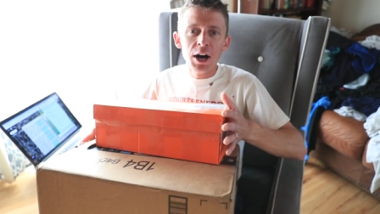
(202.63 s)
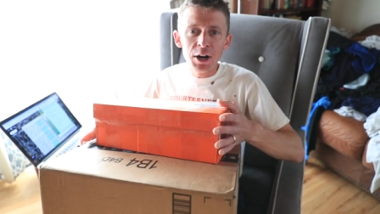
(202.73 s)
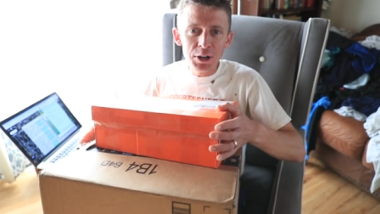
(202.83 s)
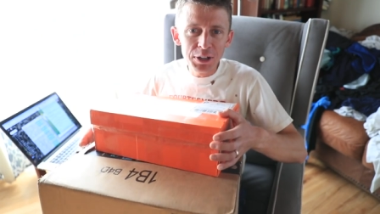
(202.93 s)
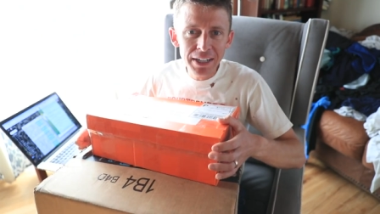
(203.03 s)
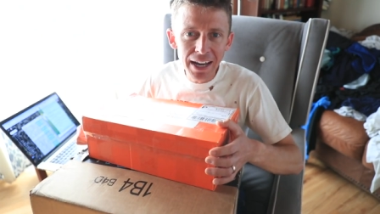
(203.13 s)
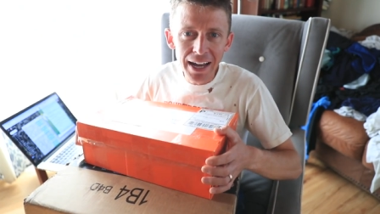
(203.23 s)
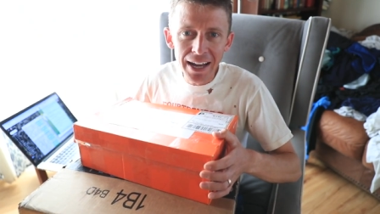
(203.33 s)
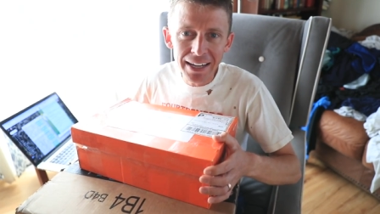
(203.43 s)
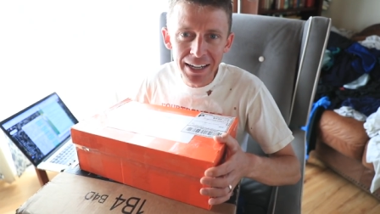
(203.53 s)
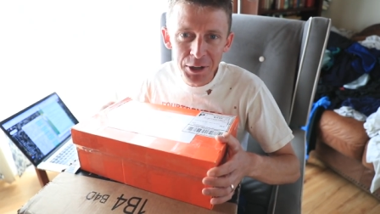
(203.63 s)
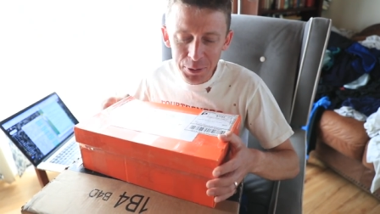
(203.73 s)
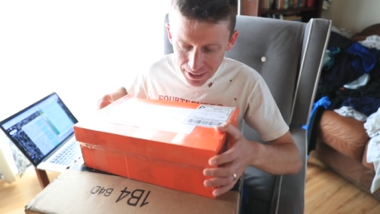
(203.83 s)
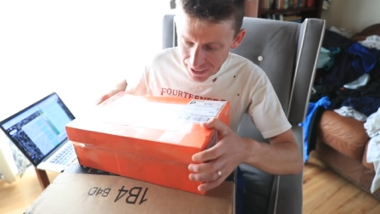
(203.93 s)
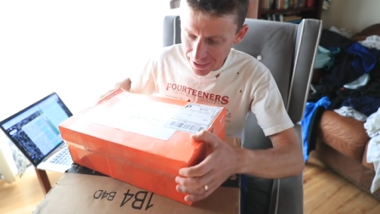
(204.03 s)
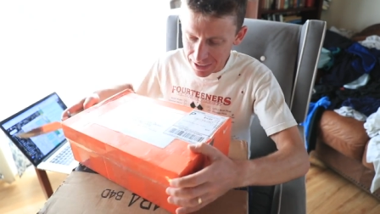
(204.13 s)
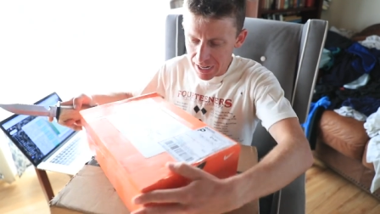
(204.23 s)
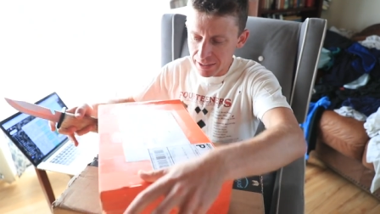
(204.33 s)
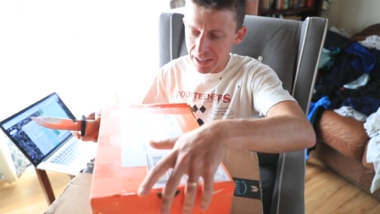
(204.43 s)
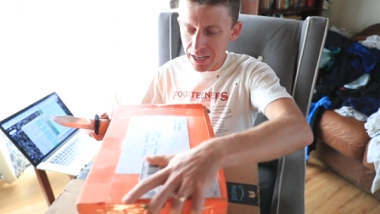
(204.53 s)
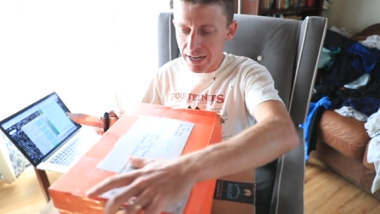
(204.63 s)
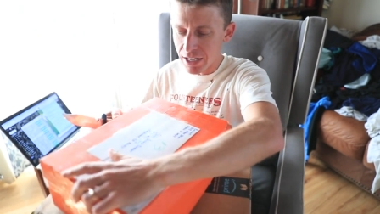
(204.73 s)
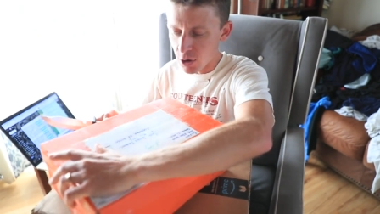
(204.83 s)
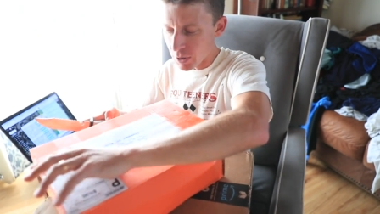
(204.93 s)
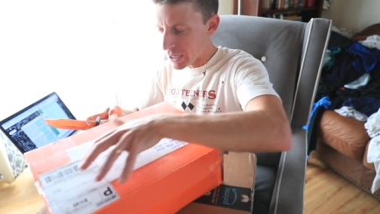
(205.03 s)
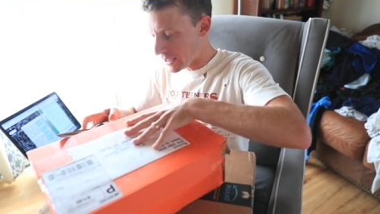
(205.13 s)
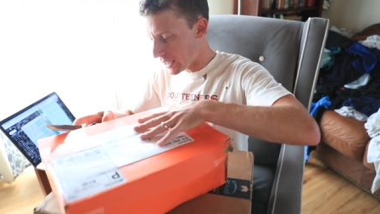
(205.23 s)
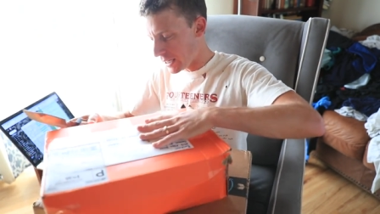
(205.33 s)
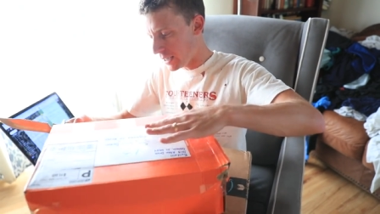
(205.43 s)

boxes. Okay, here we are. I think I know what is in